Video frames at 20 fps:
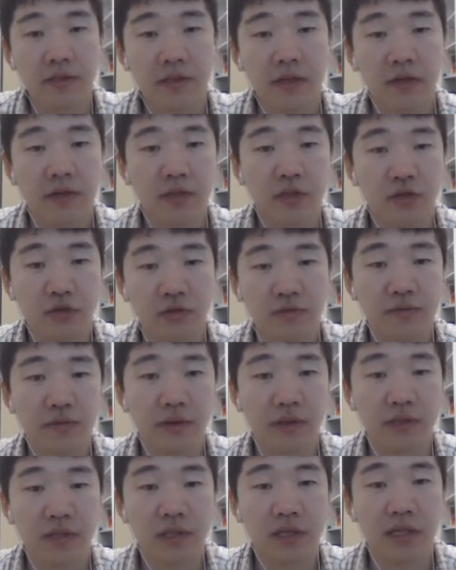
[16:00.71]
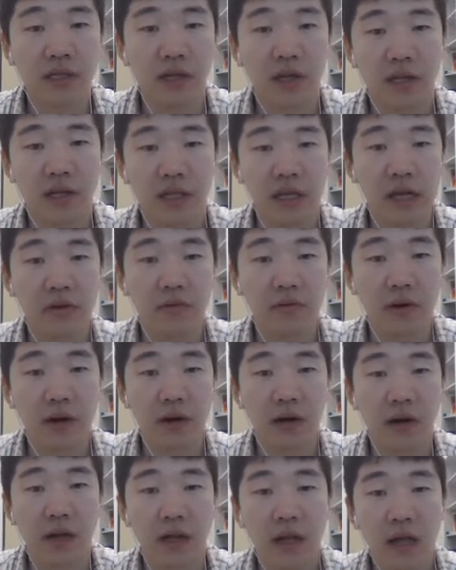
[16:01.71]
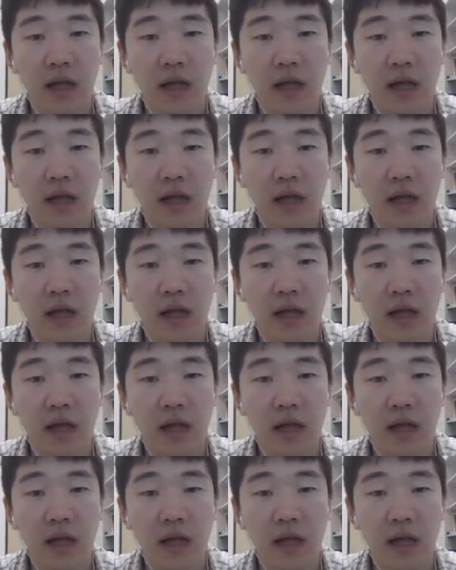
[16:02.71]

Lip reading: There's two functions in the integral,